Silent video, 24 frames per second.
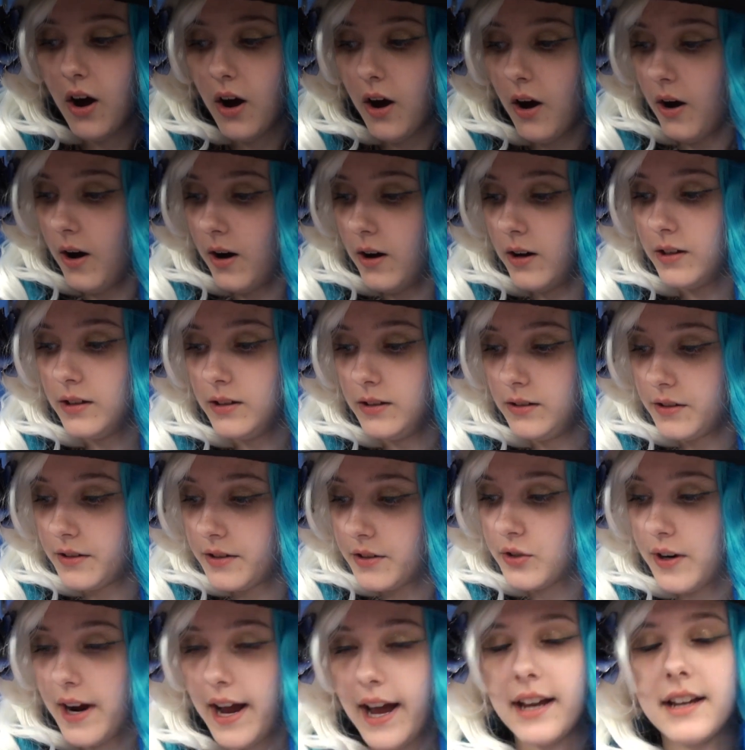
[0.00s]
all
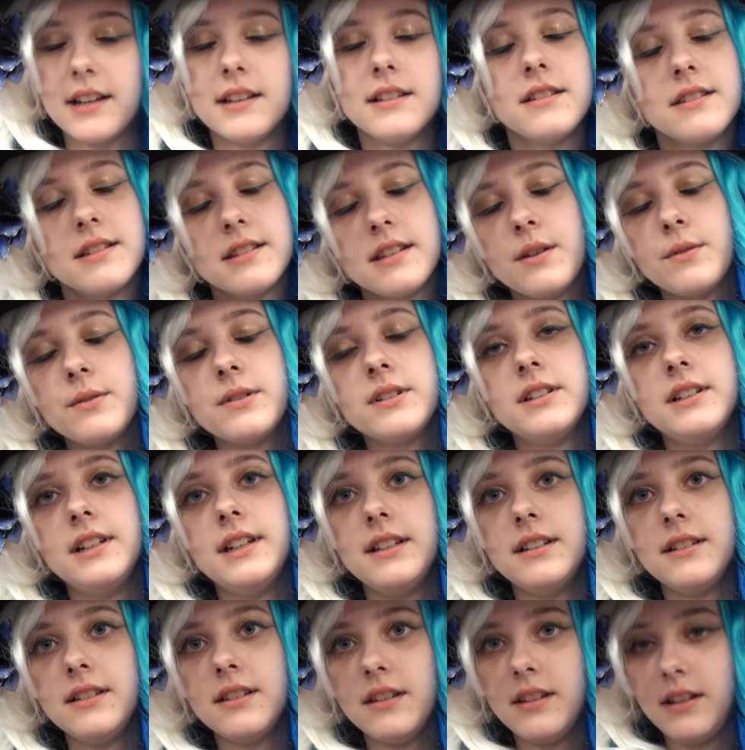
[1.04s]
the dragons that were
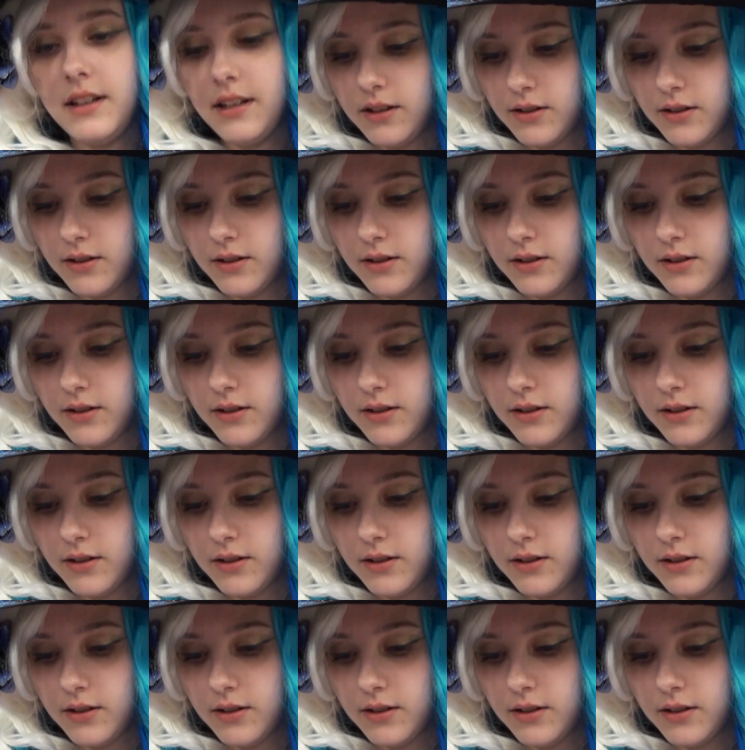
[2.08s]
in the